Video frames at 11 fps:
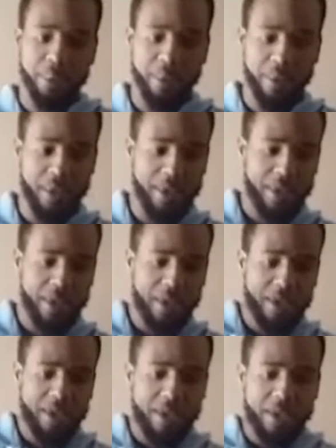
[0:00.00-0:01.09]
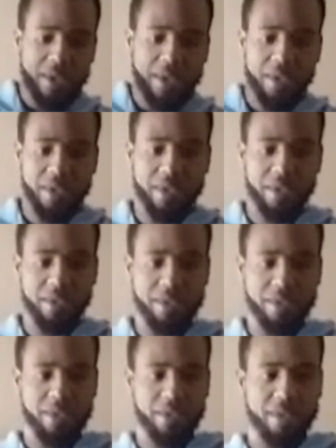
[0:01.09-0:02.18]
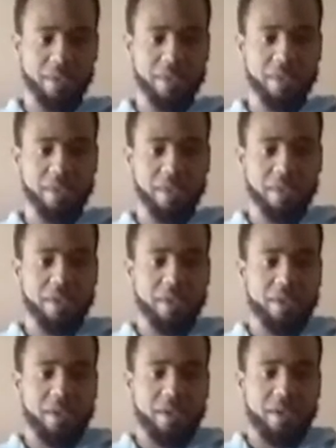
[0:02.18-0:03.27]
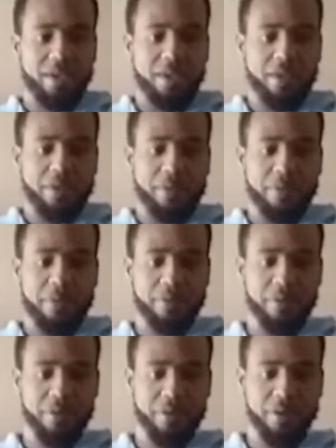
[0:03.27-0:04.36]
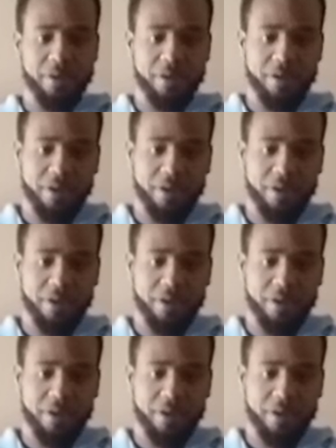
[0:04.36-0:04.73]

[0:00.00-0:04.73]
(silence)